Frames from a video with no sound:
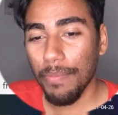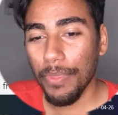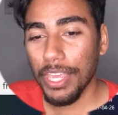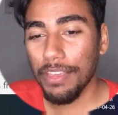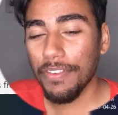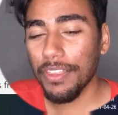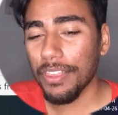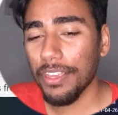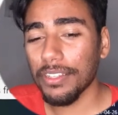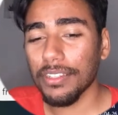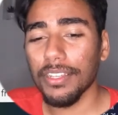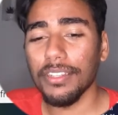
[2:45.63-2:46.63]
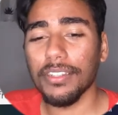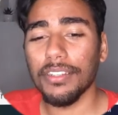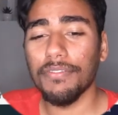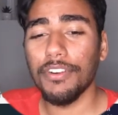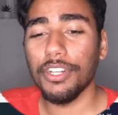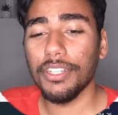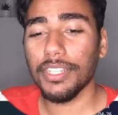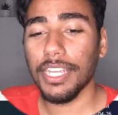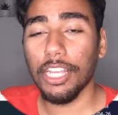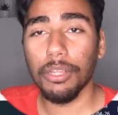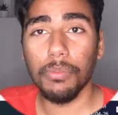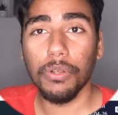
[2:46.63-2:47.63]
even this isn't very
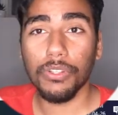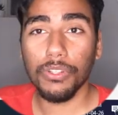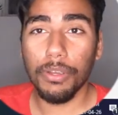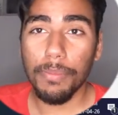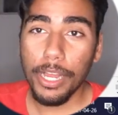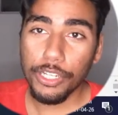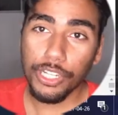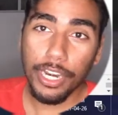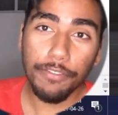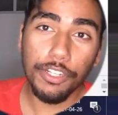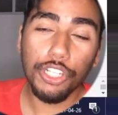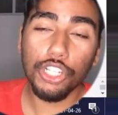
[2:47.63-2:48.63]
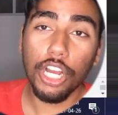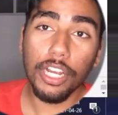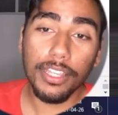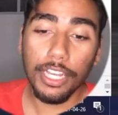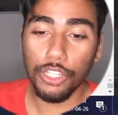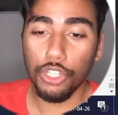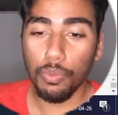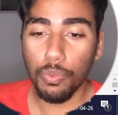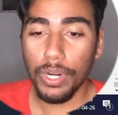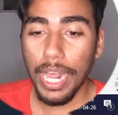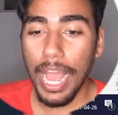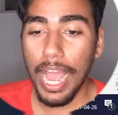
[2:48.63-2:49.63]
scalable. So imagine every chunk that you
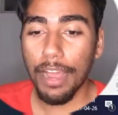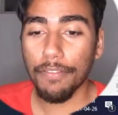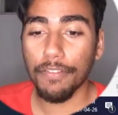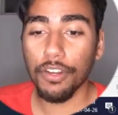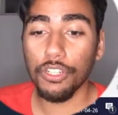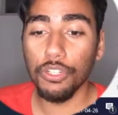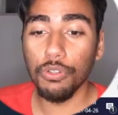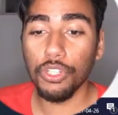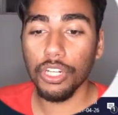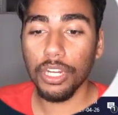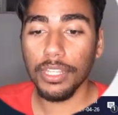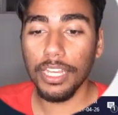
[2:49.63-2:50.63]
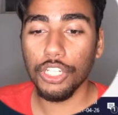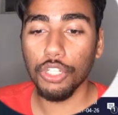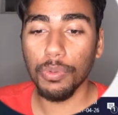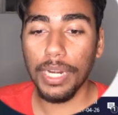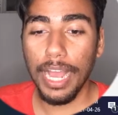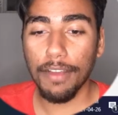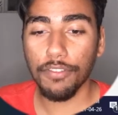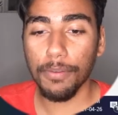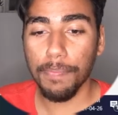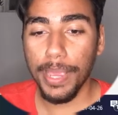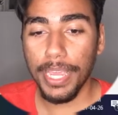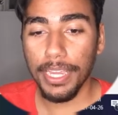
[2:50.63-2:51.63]
would have, a new chunk that you would have to
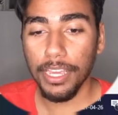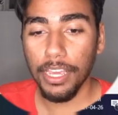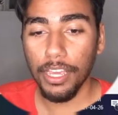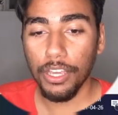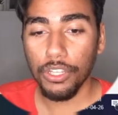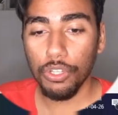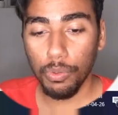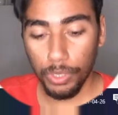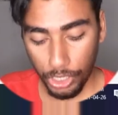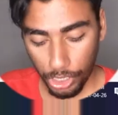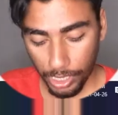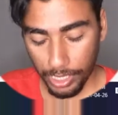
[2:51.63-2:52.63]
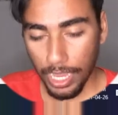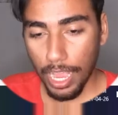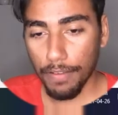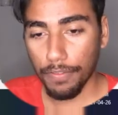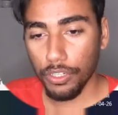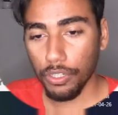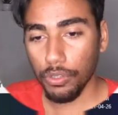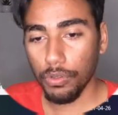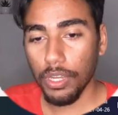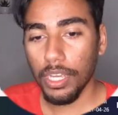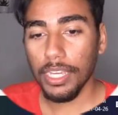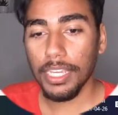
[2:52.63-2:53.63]
make, you would just have to
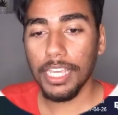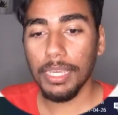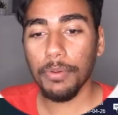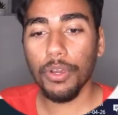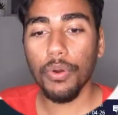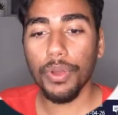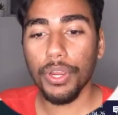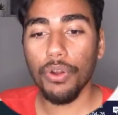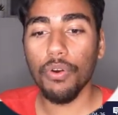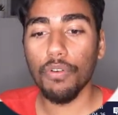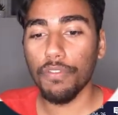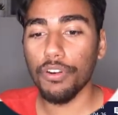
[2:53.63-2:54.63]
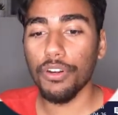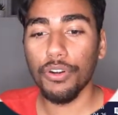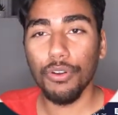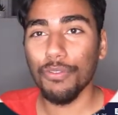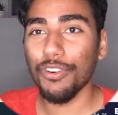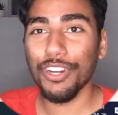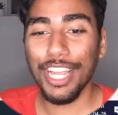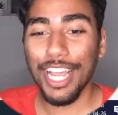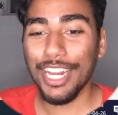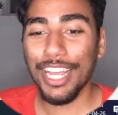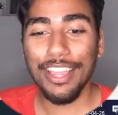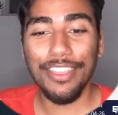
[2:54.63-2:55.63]
keep going over and over
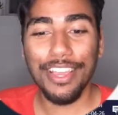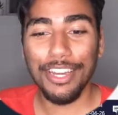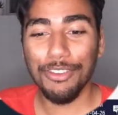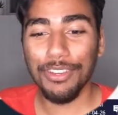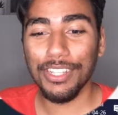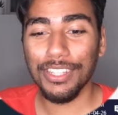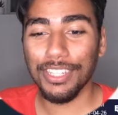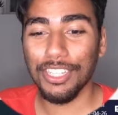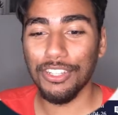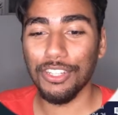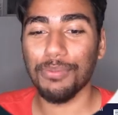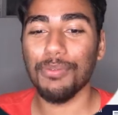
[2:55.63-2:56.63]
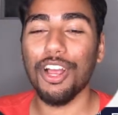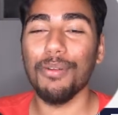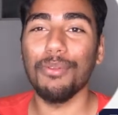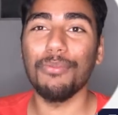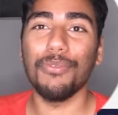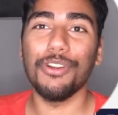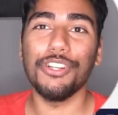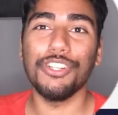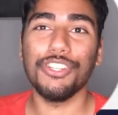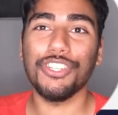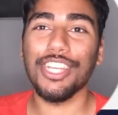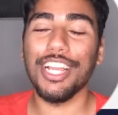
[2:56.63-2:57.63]
again. And then you can see this problem where you're
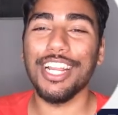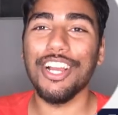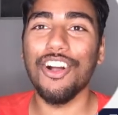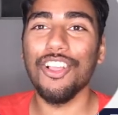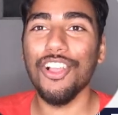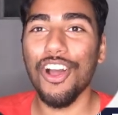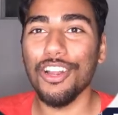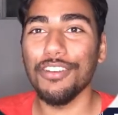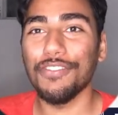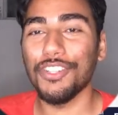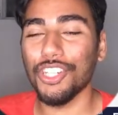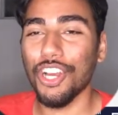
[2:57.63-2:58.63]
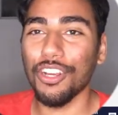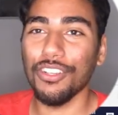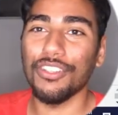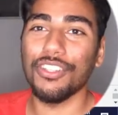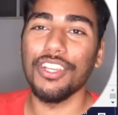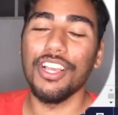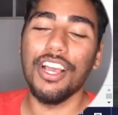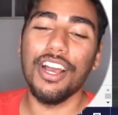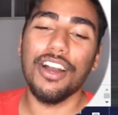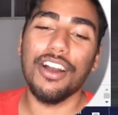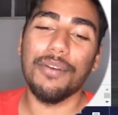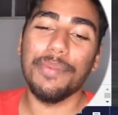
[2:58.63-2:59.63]
just getting a lot of chunks
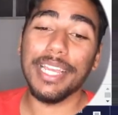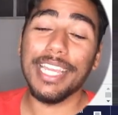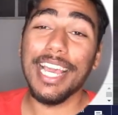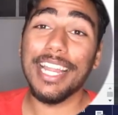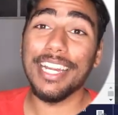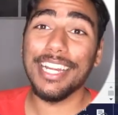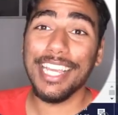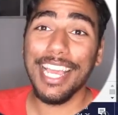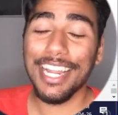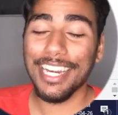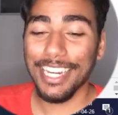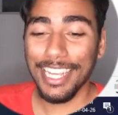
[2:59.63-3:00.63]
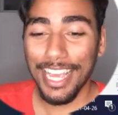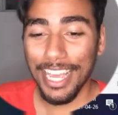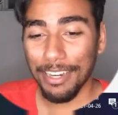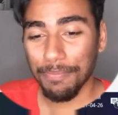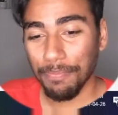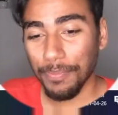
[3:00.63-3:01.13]
again and again and again.